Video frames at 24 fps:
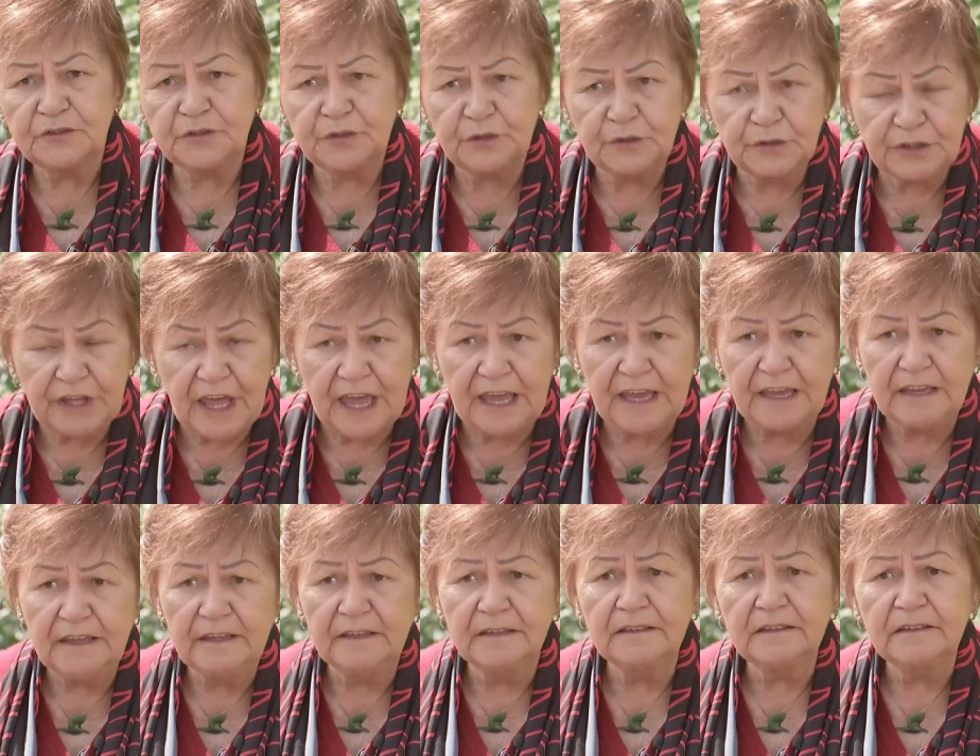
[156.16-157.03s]

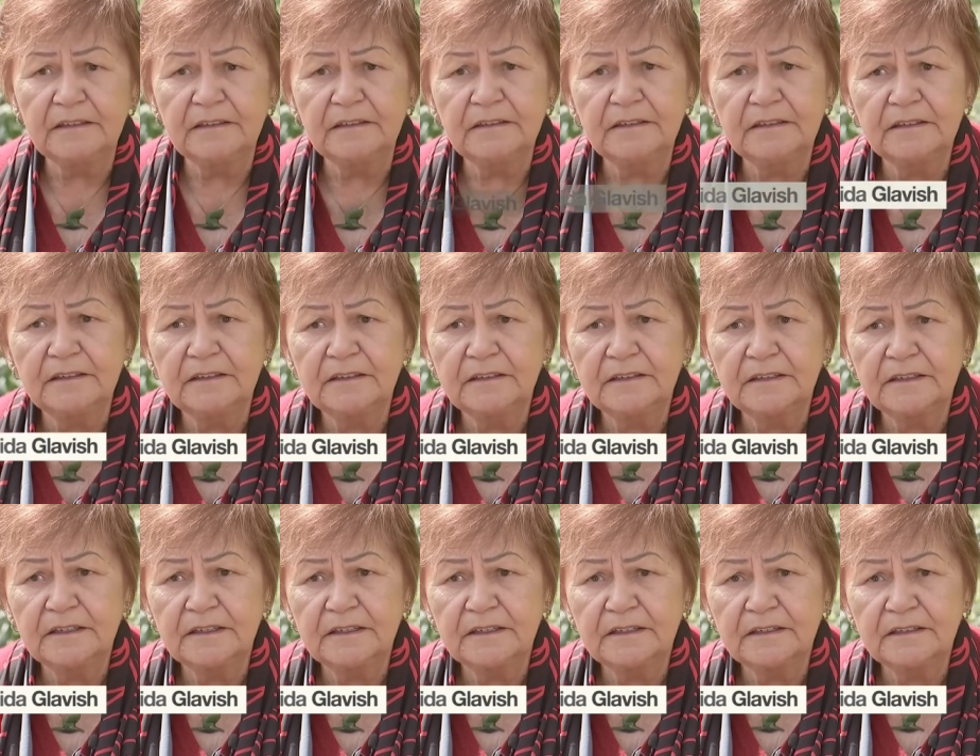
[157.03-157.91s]
Today,
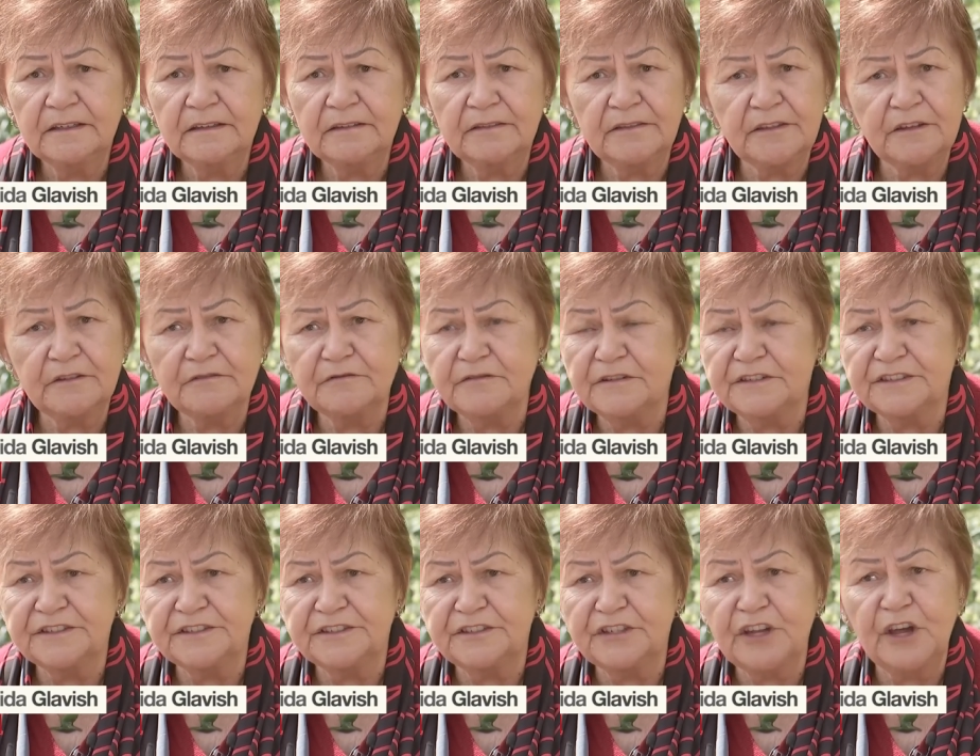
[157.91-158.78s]
there
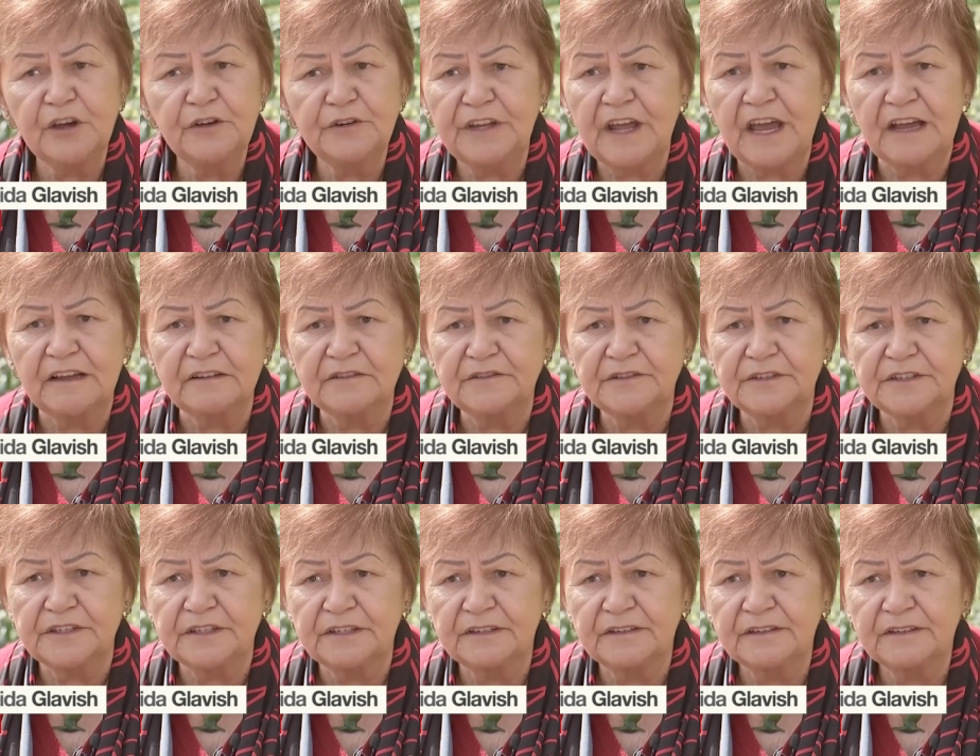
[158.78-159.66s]
is no
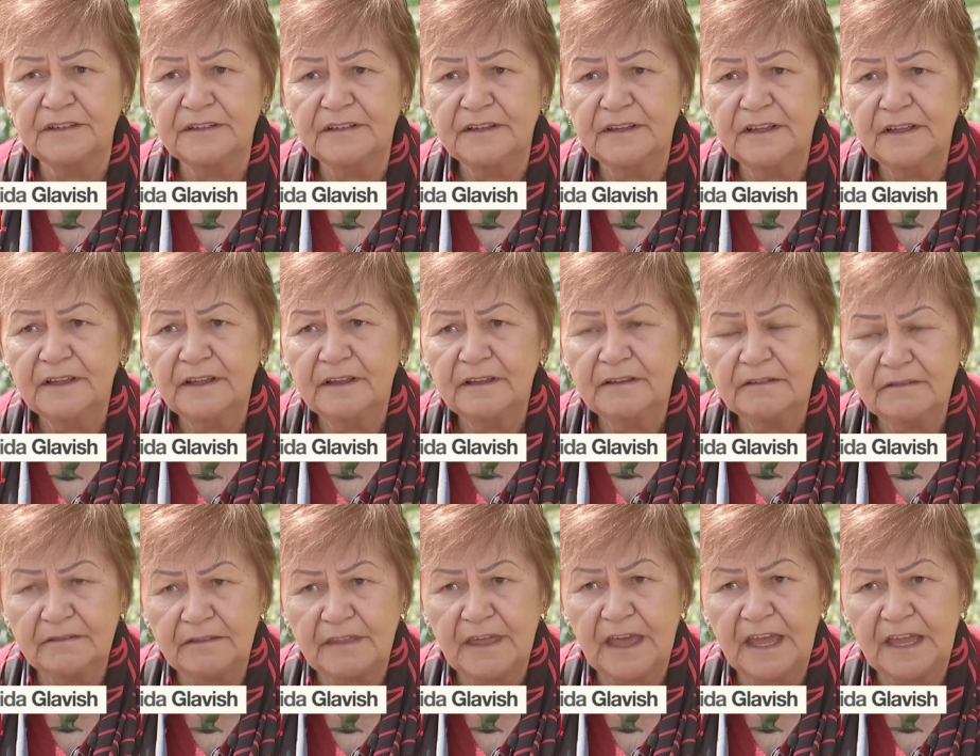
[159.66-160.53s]
doubt
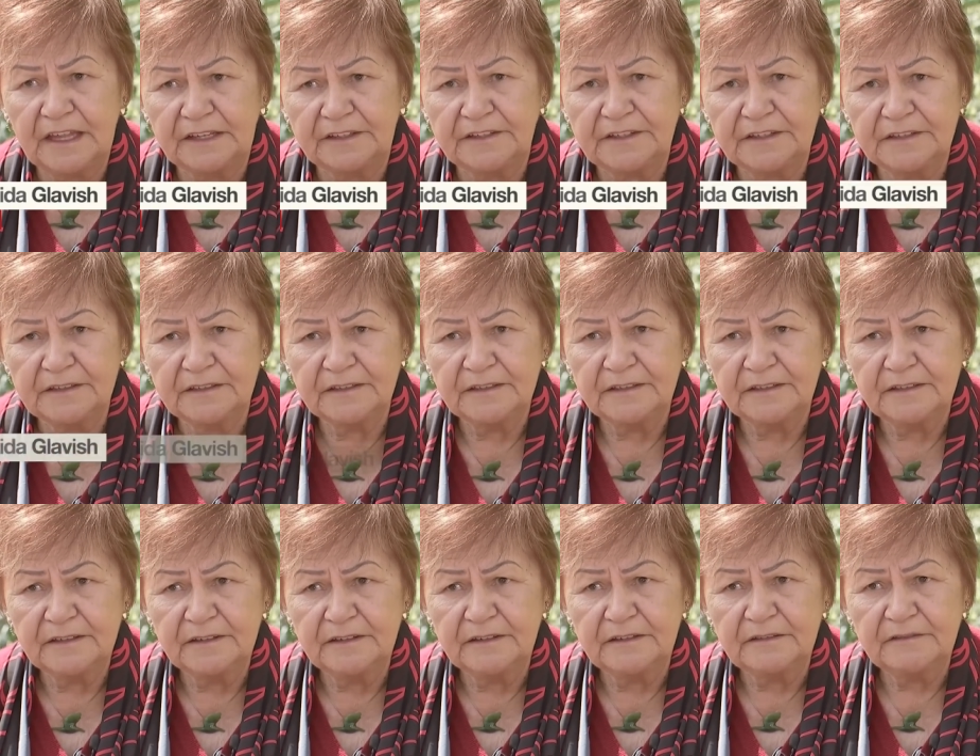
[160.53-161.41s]
that
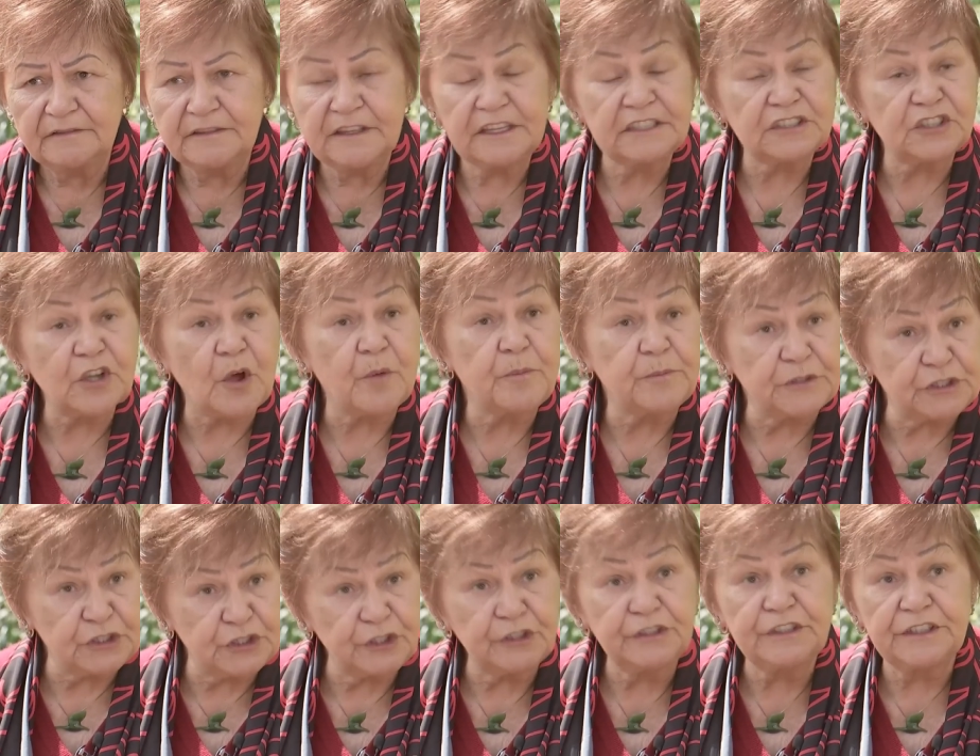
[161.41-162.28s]
there's
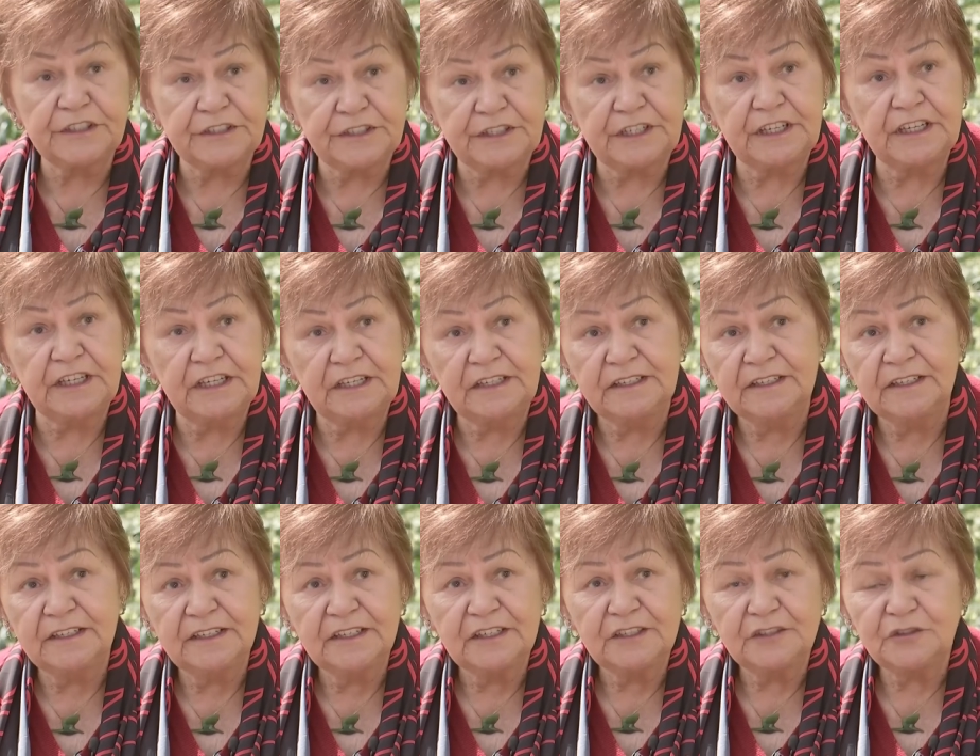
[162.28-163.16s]
opportunity
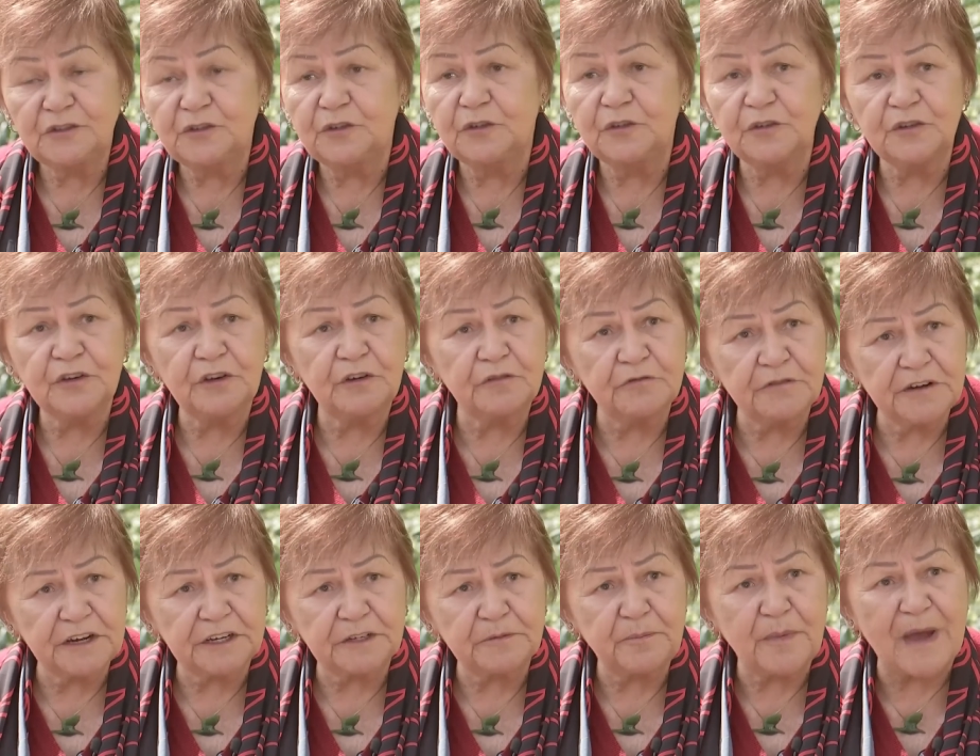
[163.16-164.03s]
to
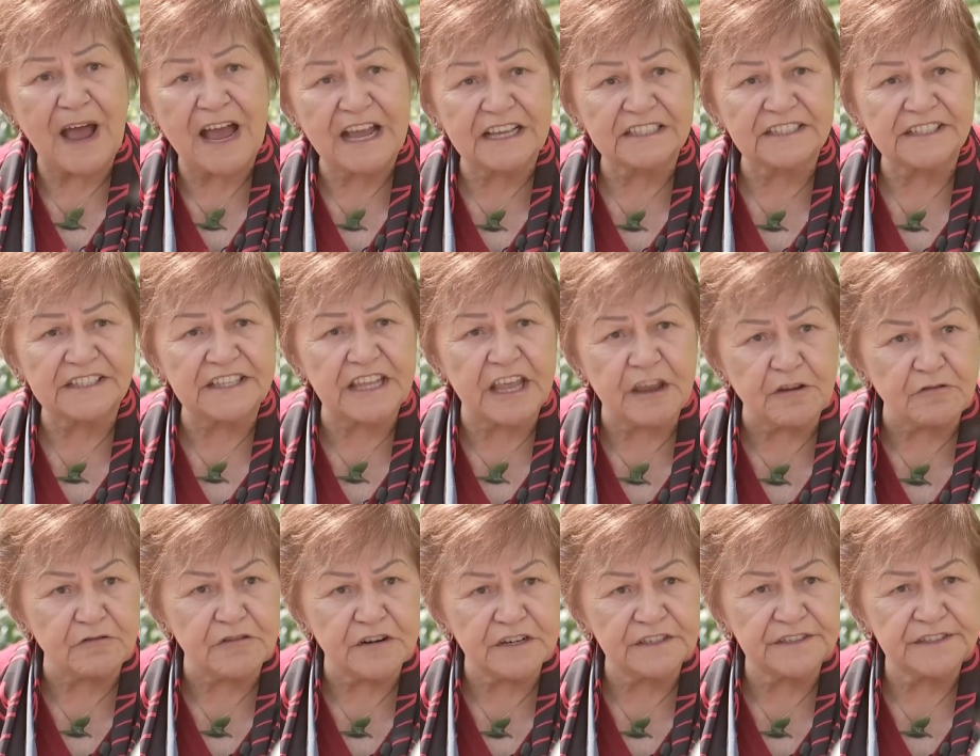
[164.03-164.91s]
correct past
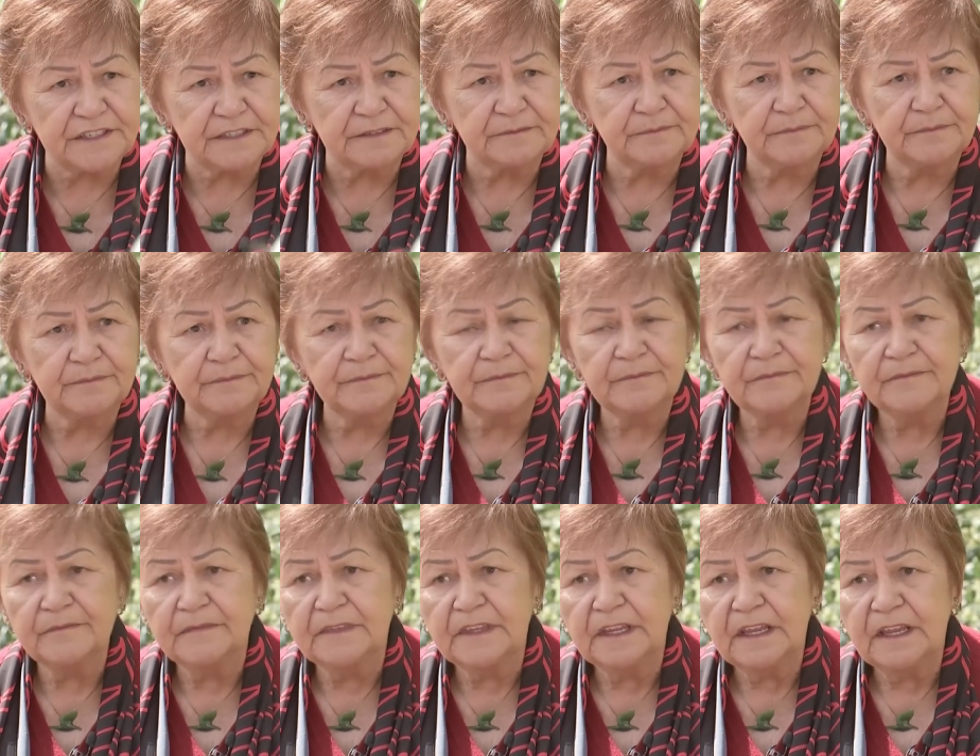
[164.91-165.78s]
errors.
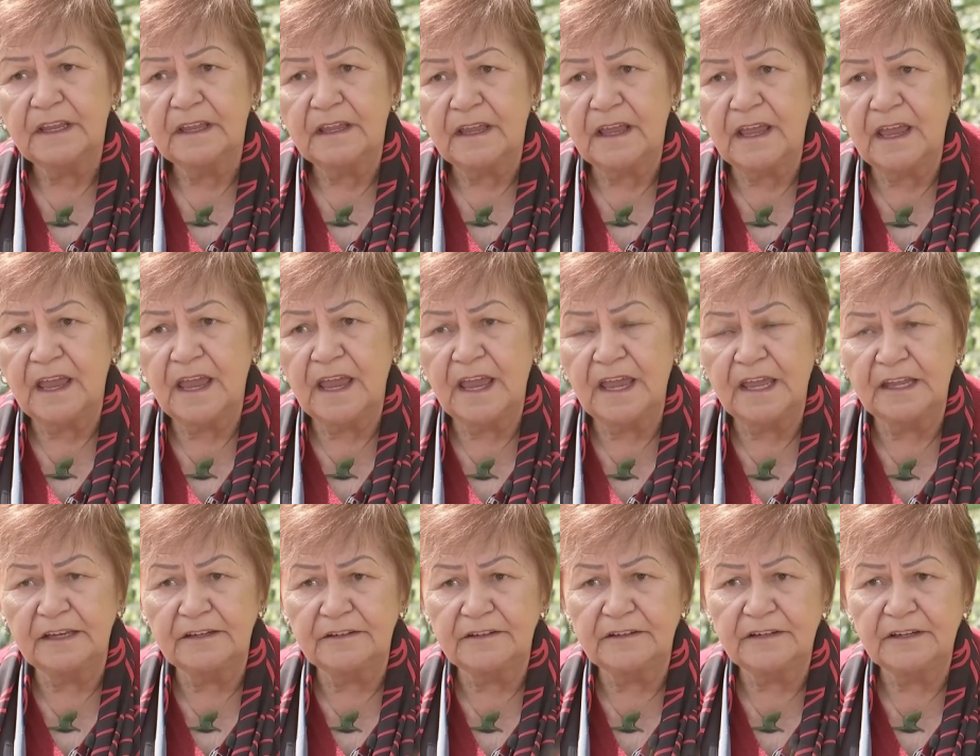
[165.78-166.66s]

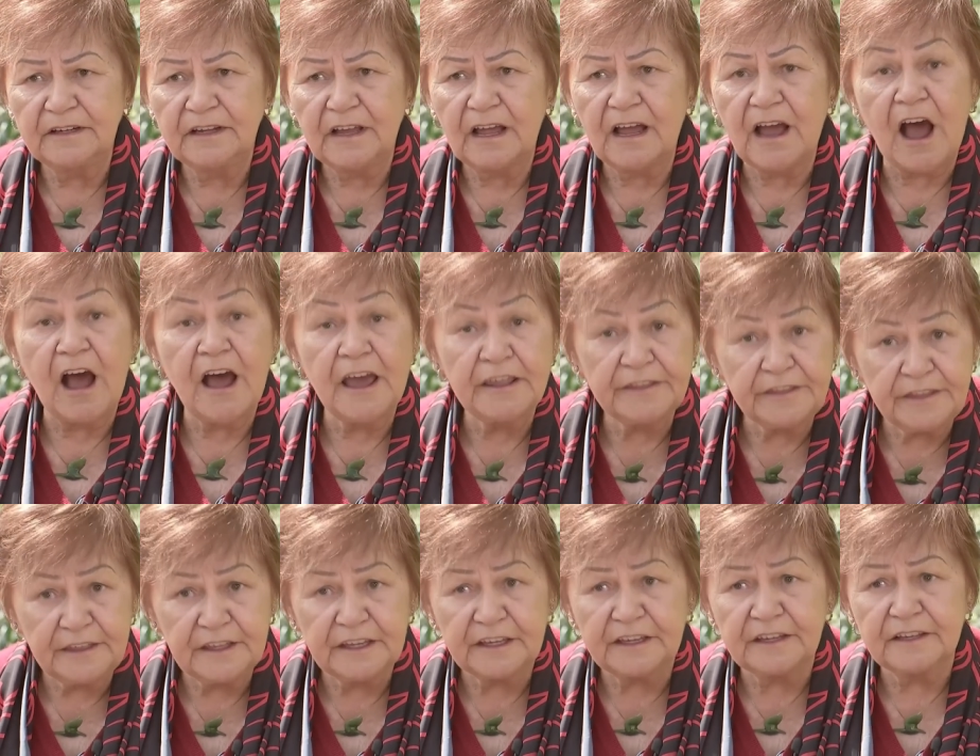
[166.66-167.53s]
And I
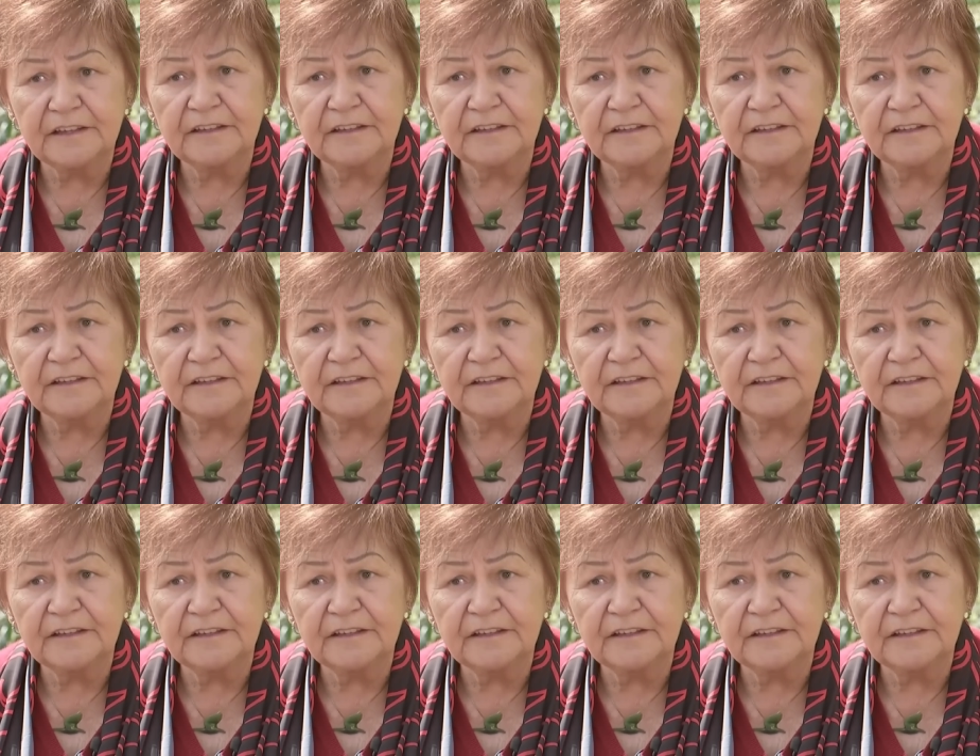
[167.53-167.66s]
think